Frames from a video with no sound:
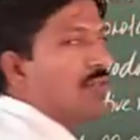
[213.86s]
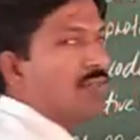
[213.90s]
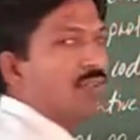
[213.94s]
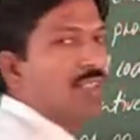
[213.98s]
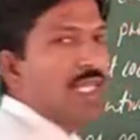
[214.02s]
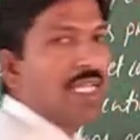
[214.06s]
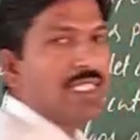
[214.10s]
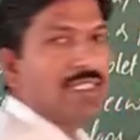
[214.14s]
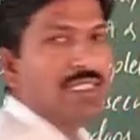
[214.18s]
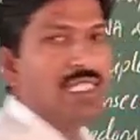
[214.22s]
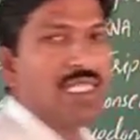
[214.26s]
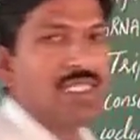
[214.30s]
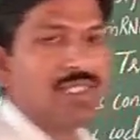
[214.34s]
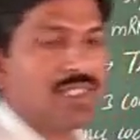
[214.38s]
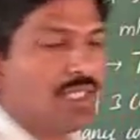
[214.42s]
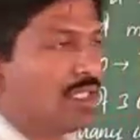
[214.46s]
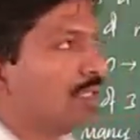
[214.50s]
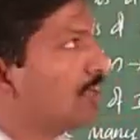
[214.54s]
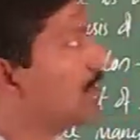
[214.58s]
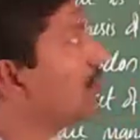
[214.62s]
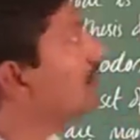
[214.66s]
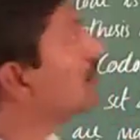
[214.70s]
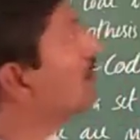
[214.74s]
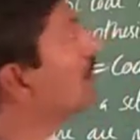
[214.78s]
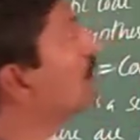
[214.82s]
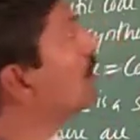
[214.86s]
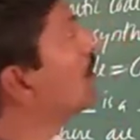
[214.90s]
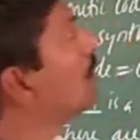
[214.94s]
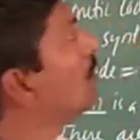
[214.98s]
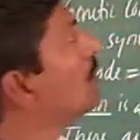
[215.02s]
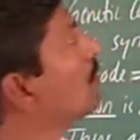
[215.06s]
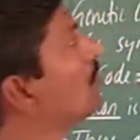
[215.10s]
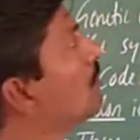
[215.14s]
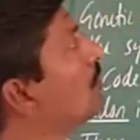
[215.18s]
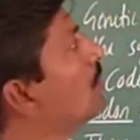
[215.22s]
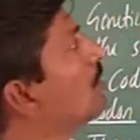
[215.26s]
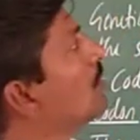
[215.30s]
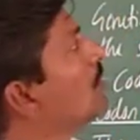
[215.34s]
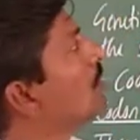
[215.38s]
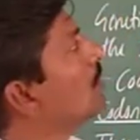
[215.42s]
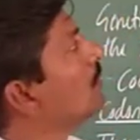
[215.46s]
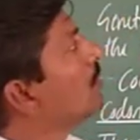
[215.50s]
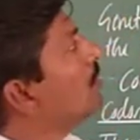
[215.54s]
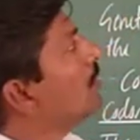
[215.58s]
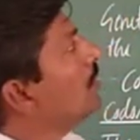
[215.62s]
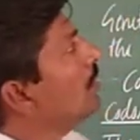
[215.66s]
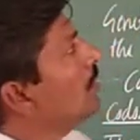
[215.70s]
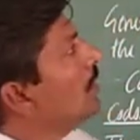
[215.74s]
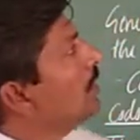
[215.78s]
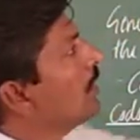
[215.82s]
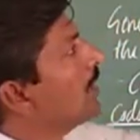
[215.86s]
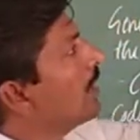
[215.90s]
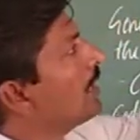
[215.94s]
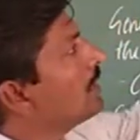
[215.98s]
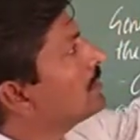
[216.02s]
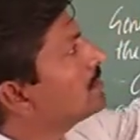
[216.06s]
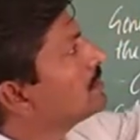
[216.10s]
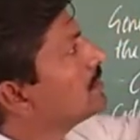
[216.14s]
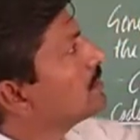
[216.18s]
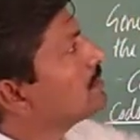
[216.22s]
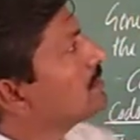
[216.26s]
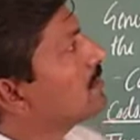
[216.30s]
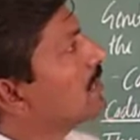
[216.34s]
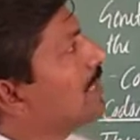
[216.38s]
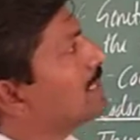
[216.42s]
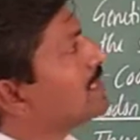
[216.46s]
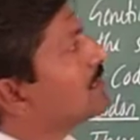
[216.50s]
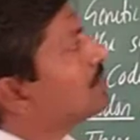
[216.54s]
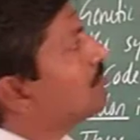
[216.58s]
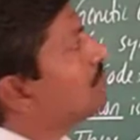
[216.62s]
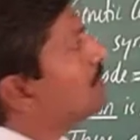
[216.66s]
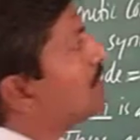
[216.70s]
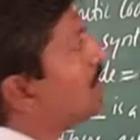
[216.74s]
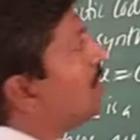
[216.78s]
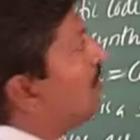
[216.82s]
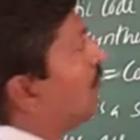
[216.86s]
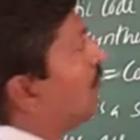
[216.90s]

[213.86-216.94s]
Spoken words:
translation is the transfer